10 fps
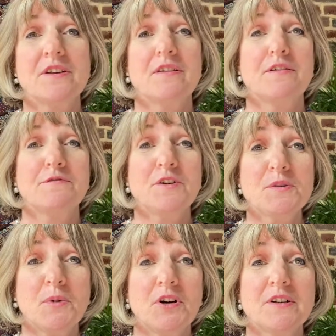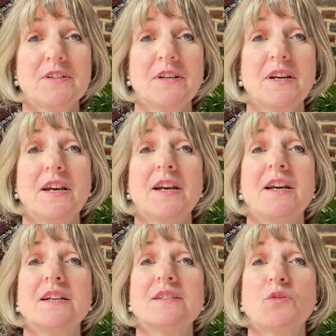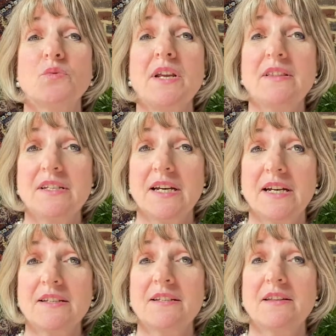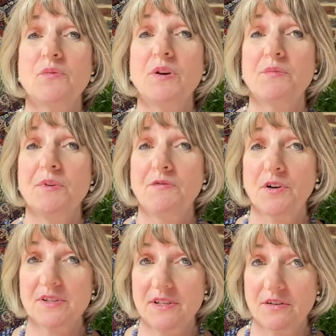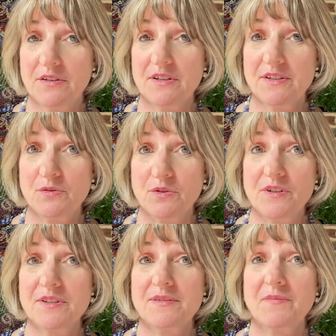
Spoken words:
The first part is to read the text that we will be focusing on this course